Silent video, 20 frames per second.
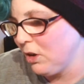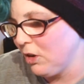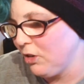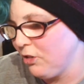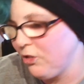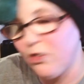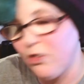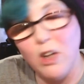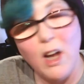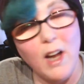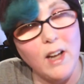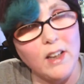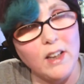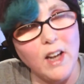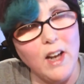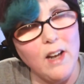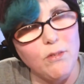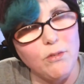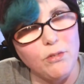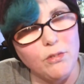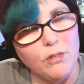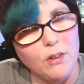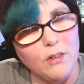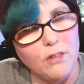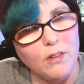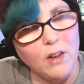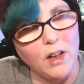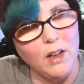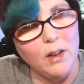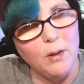check
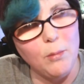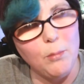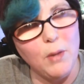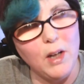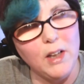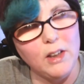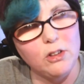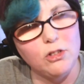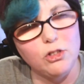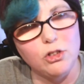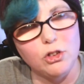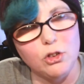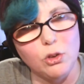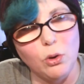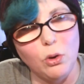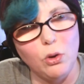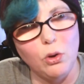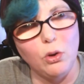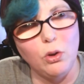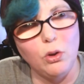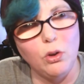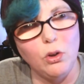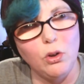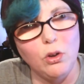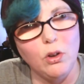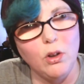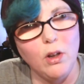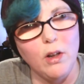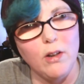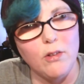everything and make sure
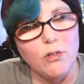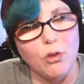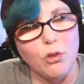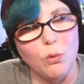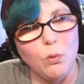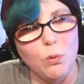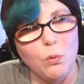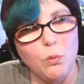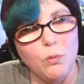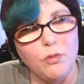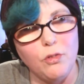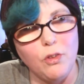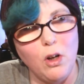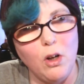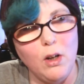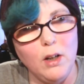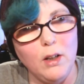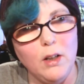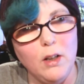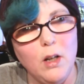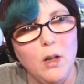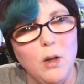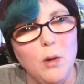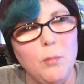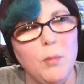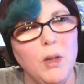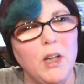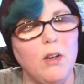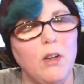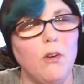it's all fine,
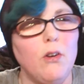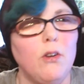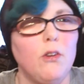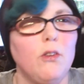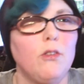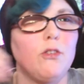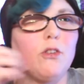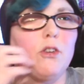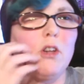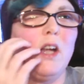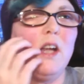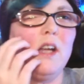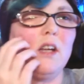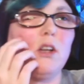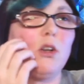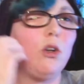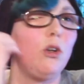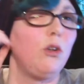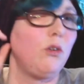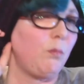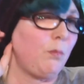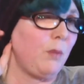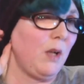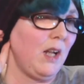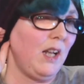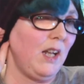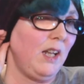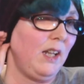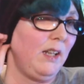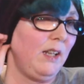because it could
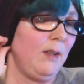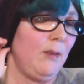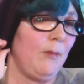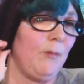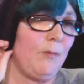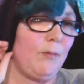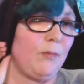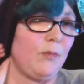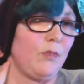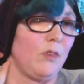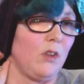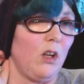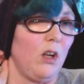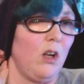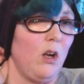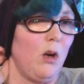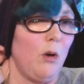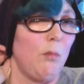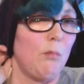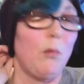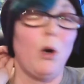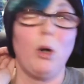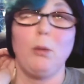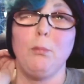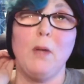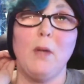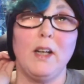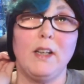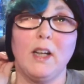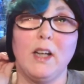be my
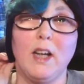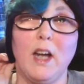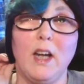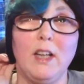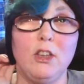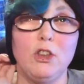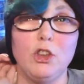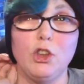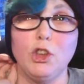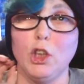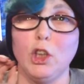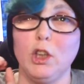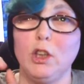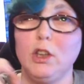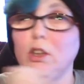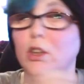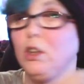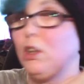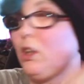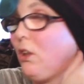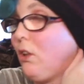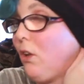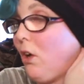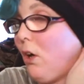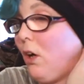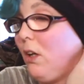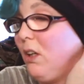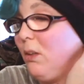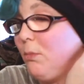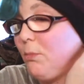medication
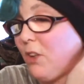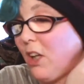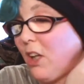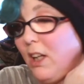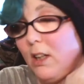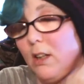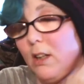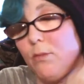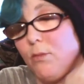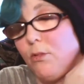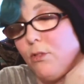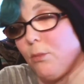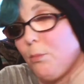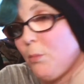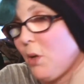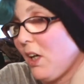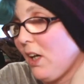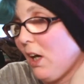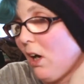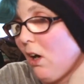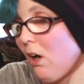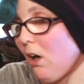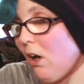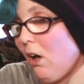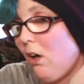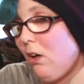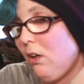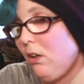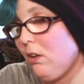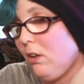that I am taking for my heart